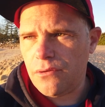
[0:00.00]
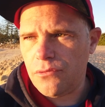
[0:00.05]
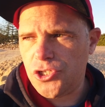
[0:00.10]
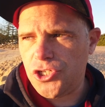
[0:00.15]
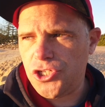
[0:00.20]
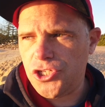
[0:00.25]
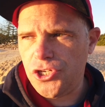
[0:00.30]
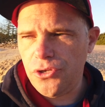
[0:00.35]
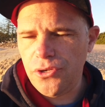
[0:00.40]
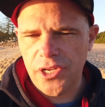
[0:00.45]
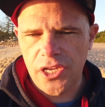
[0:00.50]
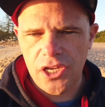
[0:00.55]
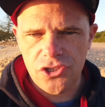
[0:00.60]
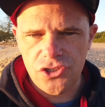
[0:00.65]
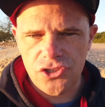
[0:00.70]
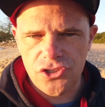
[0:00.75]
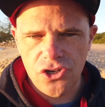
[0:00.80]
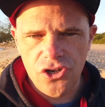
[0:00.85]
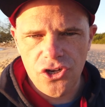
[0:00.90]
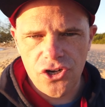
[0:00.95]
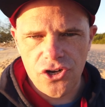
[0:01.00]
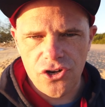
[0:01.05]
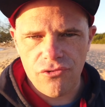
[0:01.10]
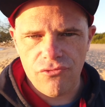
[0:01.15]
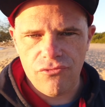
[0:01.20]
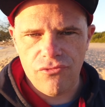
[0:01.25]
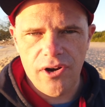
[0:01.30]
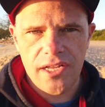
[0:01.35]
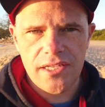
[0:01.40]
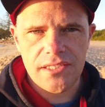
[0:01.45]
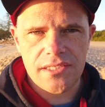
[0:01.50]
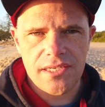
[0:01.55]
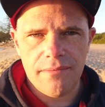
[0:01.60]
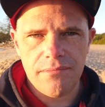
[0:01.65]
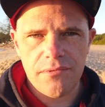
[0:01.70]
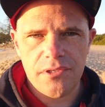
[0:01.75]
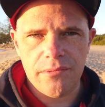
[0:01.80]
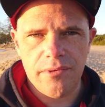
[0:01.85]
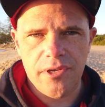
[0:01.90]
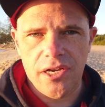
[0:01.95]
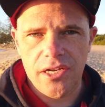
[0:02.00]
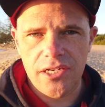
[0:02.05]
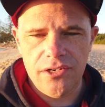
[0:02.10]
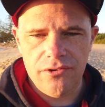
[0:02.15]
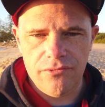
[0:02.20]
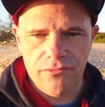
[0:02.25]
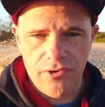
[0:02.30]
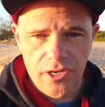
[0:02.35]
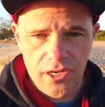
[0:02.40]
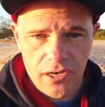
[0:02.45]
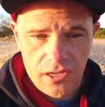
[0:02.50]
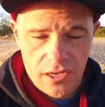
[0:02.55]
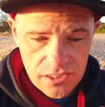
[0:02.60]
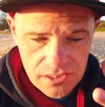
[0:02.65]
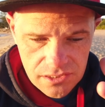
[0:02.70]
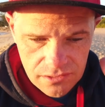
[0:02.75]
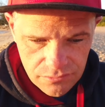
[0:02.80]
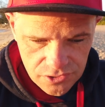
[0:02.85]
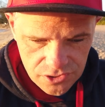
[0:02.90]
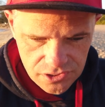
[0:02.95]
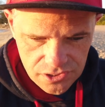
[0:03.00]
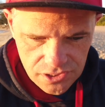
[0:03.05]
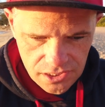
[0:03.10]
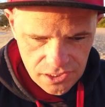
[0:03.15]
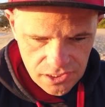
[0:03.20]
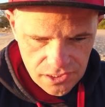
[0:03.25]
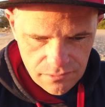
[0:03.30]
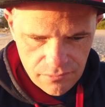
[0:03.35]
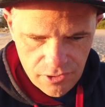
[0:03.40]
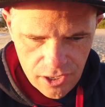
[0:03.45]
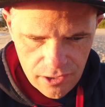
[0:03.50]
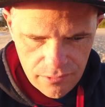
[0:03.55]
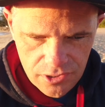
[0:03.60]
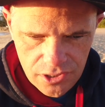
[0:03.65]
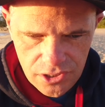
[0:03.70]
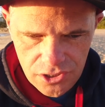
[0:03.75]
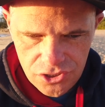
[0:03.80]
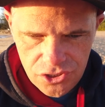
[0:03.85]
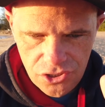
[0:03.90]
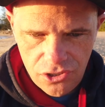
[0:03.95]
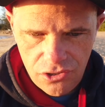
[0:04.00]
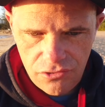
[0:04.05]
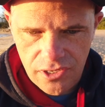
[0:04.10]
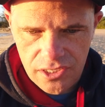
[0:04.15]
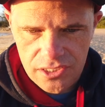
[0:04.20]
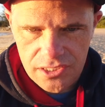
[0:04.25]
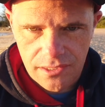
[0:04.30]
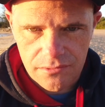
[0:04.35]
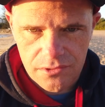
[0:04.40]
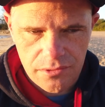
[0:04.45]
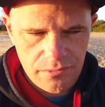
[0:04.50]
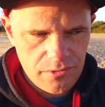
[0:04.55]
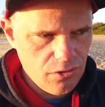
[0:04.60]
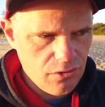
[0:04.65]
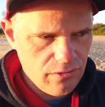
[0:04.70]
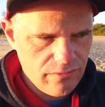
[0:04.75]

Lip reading: I was shooting, a dog runs up to me. I didn't realize I was in the moment. This dog runs up to me.